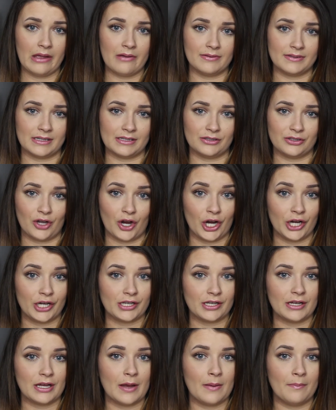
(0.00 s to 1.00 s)
It was a
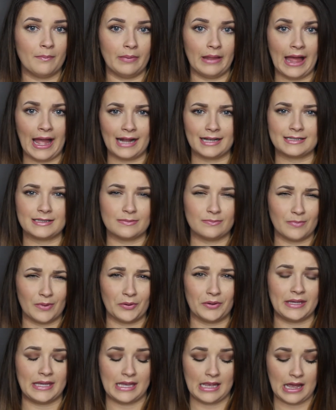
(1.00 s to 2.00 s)
dark black
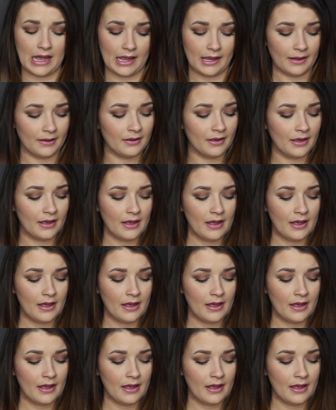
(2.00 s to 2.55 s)
smoky eye.